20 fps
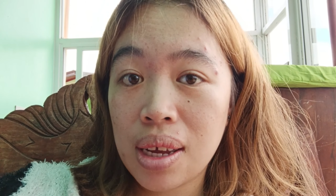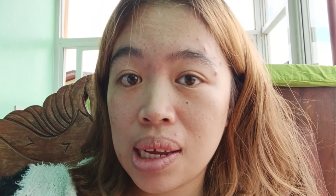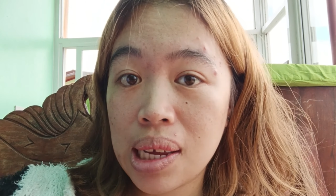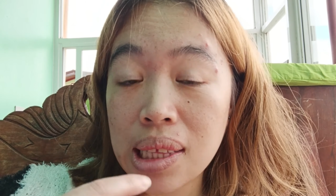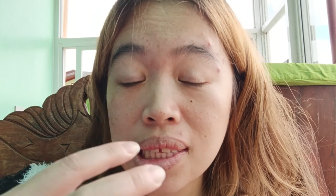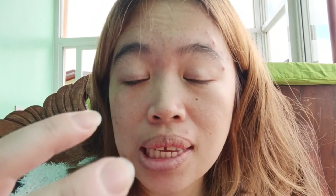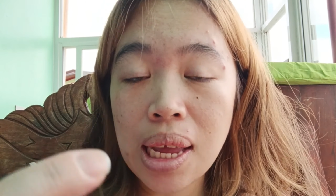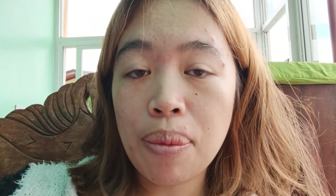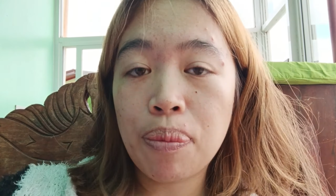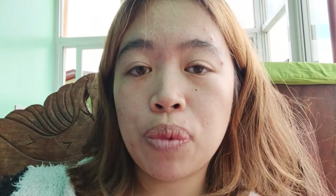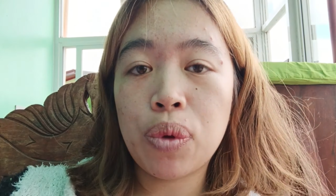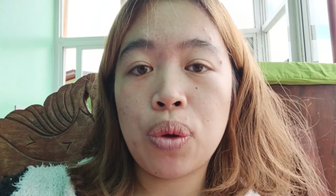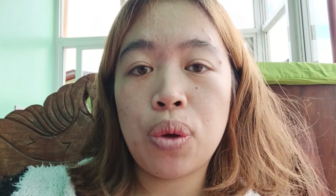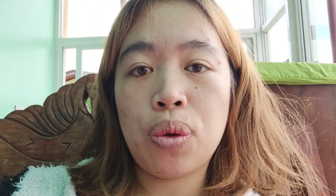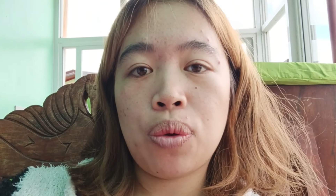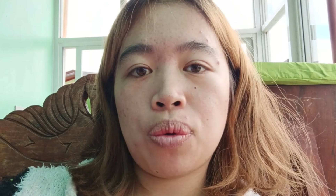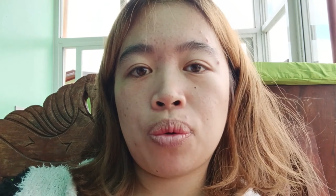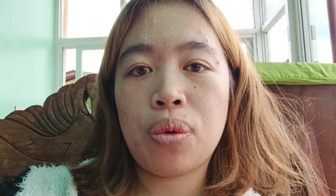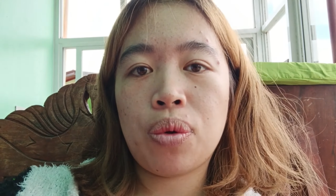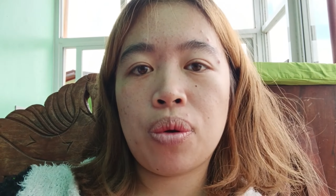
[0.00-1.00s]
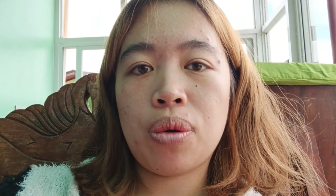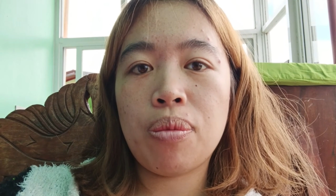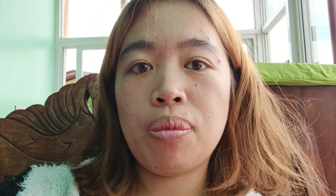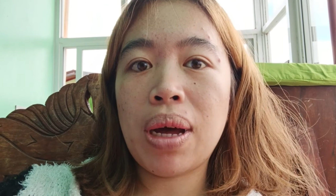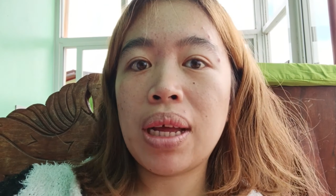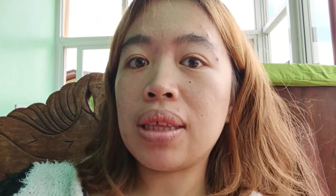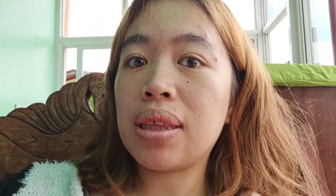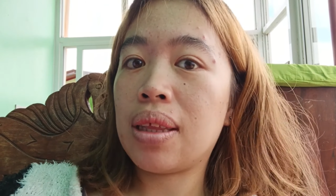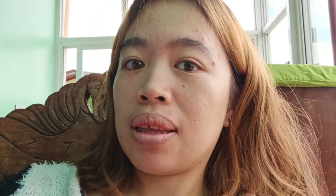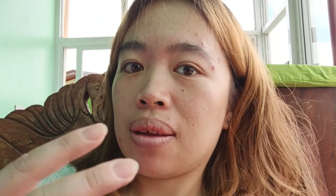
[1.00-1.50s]
it's up to you.
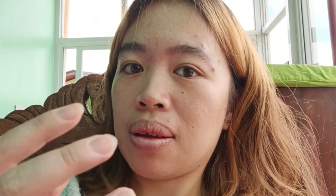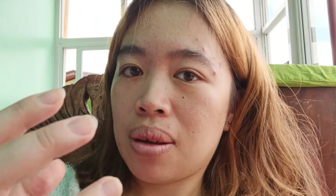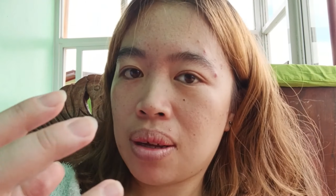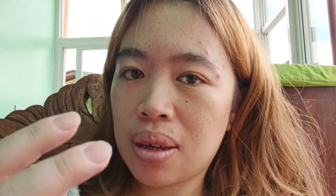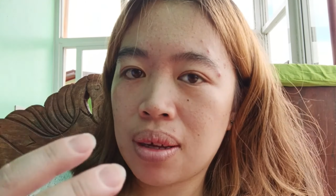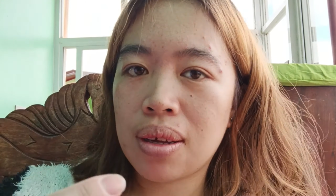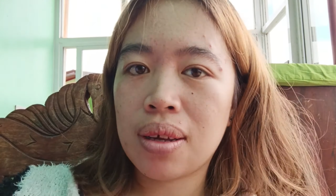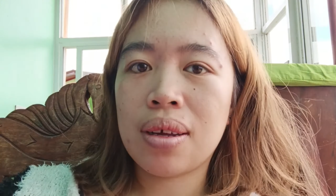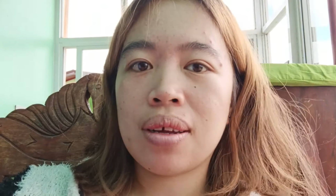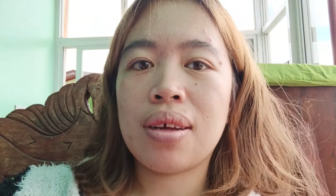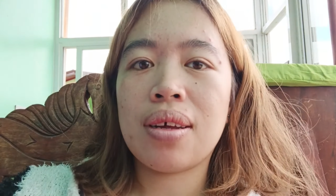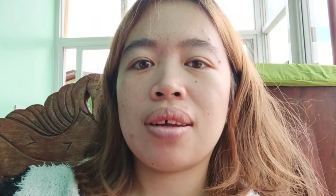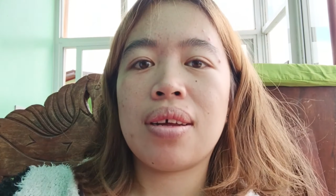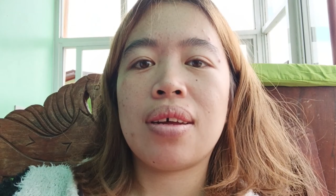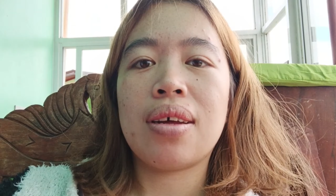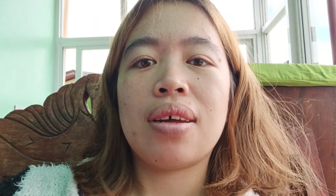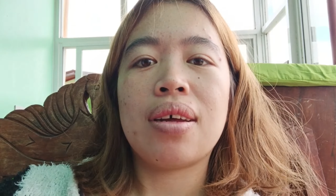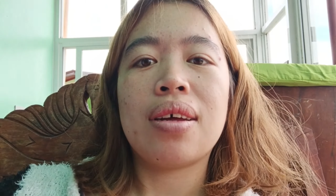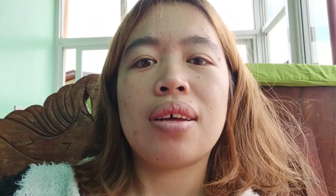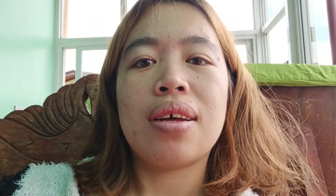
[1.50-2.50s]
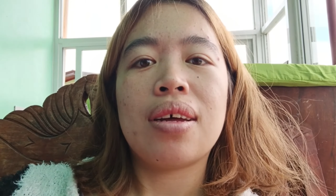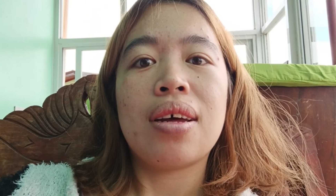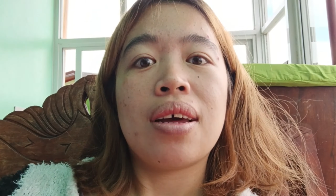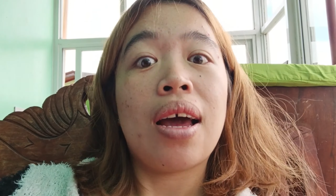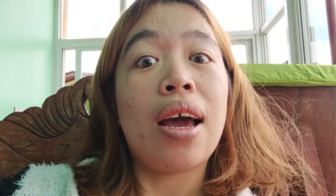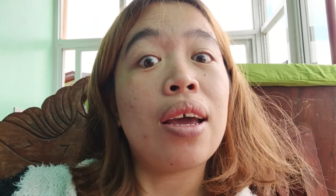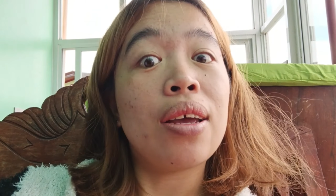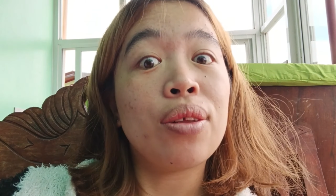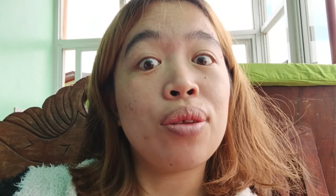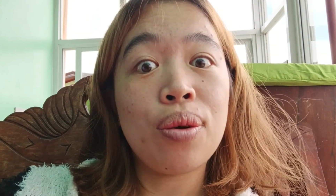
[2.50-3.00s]
But
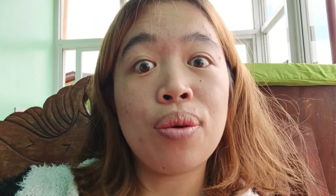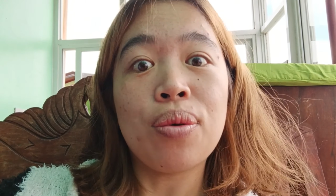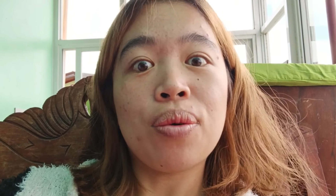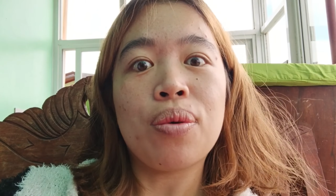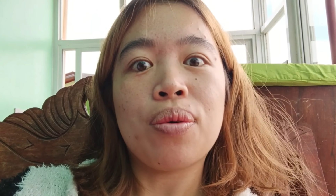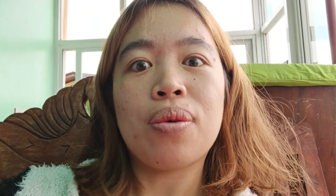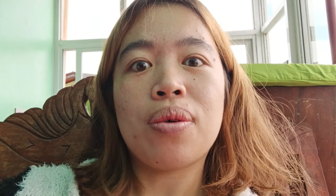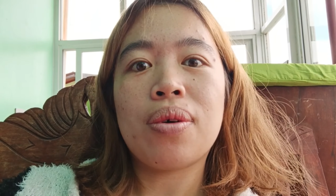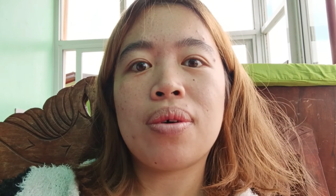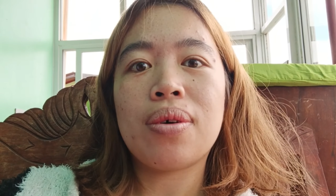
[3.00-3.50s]
I know